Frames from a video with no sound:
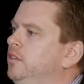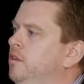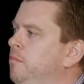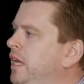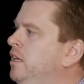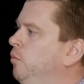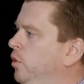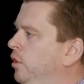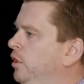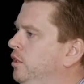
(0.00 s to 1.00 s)
to make it
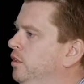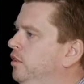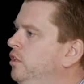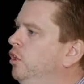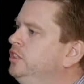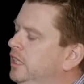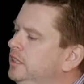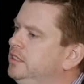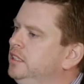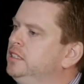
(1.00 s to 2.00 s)
work, not
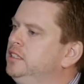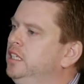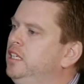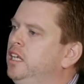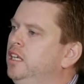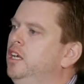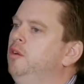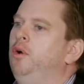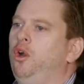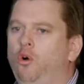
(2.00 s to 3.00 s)
just in Sydney,
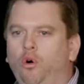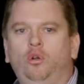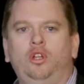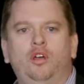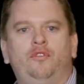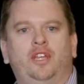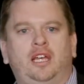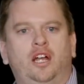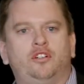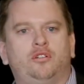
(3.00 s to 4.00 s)
but all over the
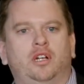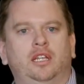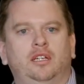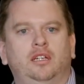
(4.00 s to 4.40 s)
country